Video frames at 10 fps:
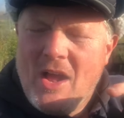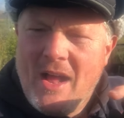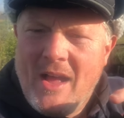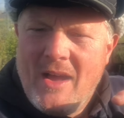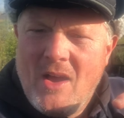
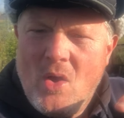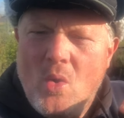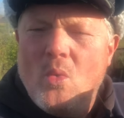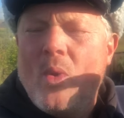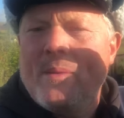
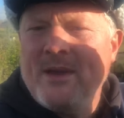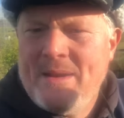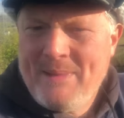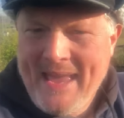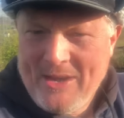what I'm going to
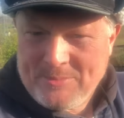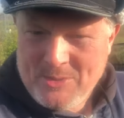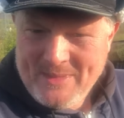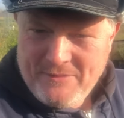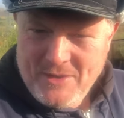be getting up to
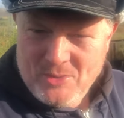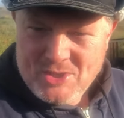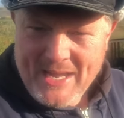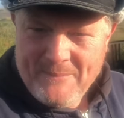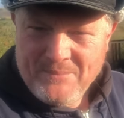in the
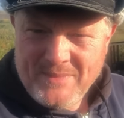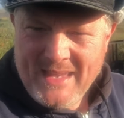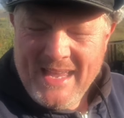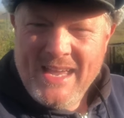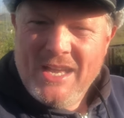future.
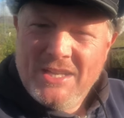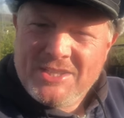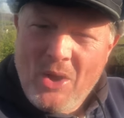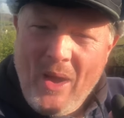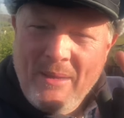
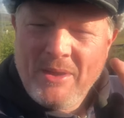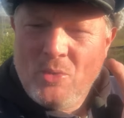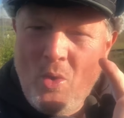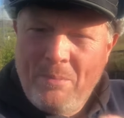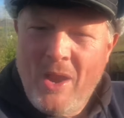So I'm going
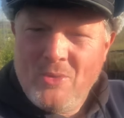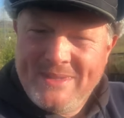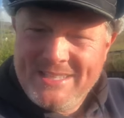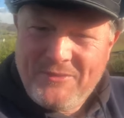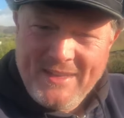to upload
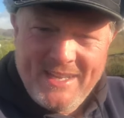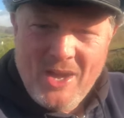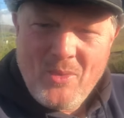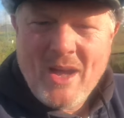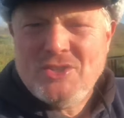this
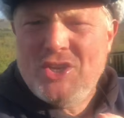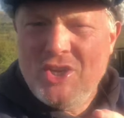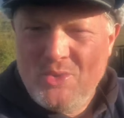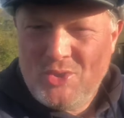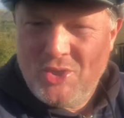video onto
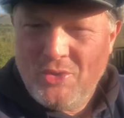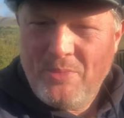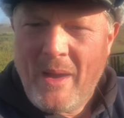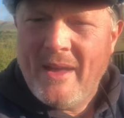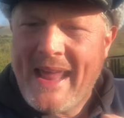YouTube
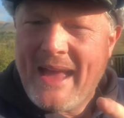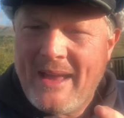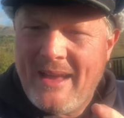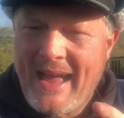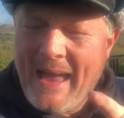on
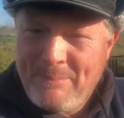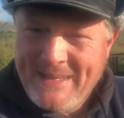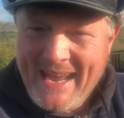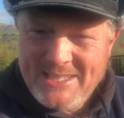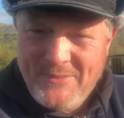Happy
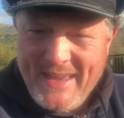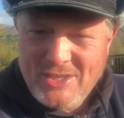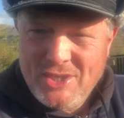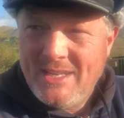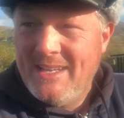Days
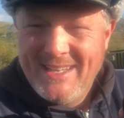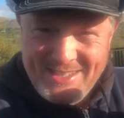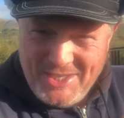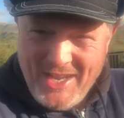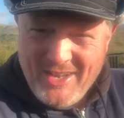Veg
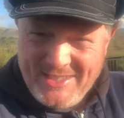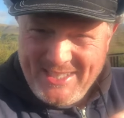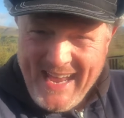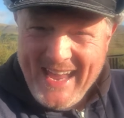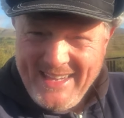
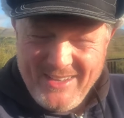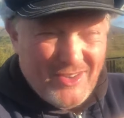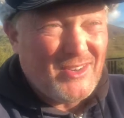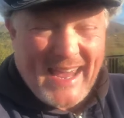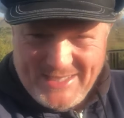
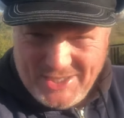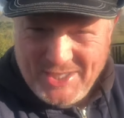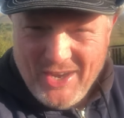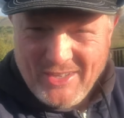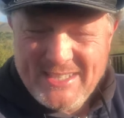later
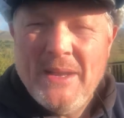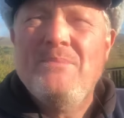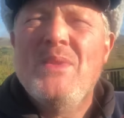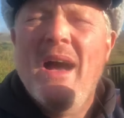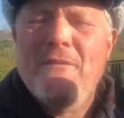tonight.
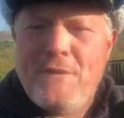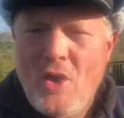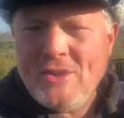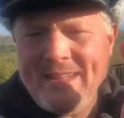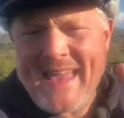
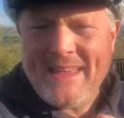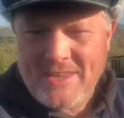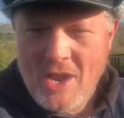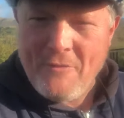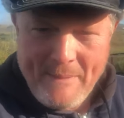Friday the 8th of
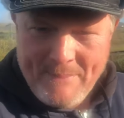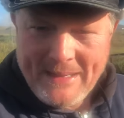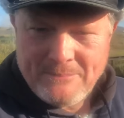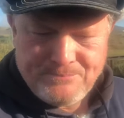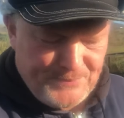November,
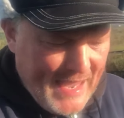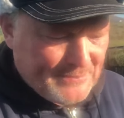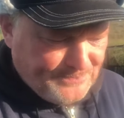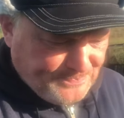yep.